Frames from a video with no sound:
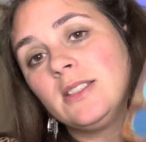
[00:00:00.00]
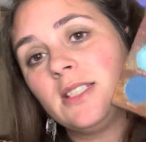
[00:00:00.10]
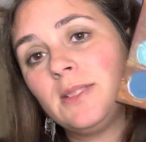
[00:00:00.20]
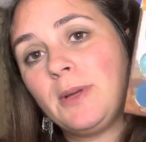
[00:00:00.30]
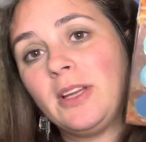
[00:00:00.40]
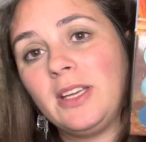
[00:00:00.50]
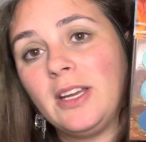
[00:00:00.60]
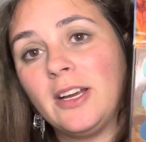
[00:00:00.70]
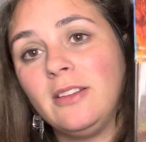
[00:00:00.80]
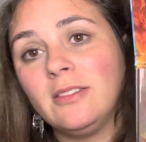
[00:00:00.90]
This palette
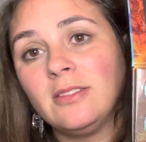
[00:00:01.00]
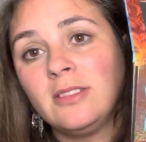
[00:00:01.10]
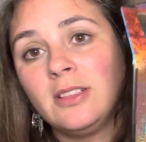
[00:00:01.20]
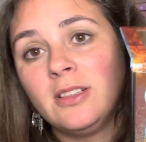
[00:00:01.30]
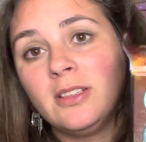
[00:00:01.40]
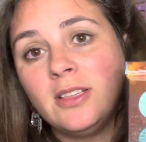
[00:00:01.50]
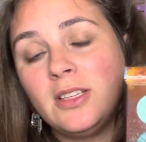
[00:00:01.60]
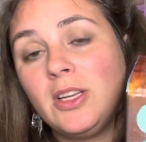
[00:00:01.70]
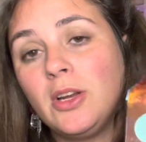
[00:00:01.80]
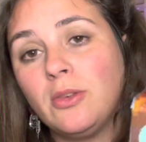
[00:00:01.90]
here,
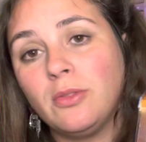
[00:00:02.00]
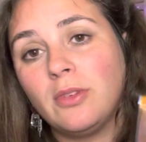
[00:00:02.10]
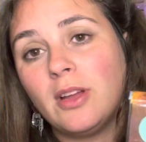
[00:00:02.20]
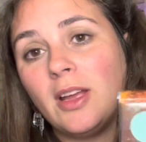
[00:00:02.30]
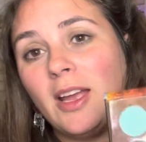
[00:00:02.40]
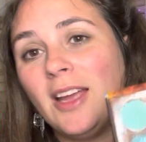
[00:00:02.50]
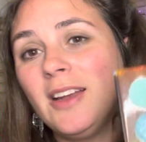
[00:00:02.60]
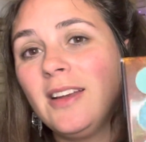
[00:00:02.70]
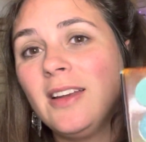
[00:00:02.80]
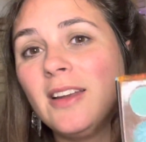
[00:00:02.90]
you know,
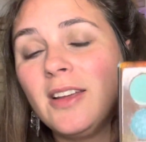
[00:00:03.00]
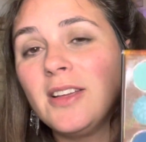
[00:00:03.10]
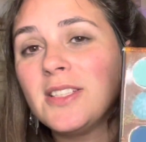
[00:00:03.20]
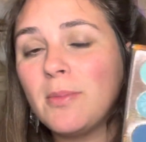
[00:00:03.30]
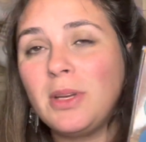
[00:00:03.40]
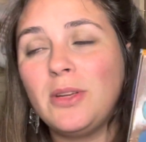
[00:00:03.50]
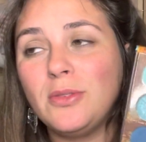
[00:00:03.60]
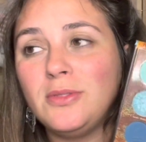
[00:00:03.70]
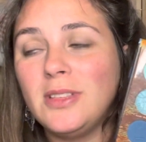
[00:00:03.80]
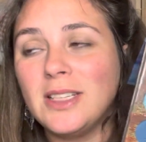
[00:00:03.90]
and somebody
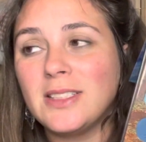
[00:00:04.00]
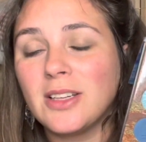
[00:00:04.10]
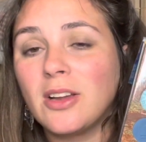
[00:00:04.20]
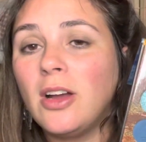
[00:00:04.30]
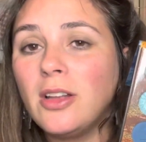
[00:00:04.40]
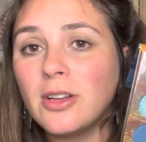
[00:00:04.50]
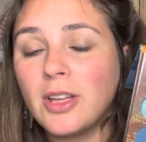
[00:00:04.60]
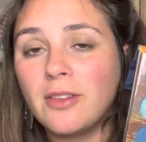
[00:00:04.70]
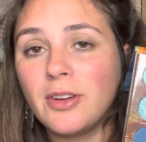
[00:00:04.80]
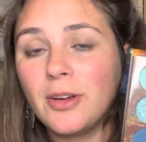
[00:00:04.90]
who isn't a color lover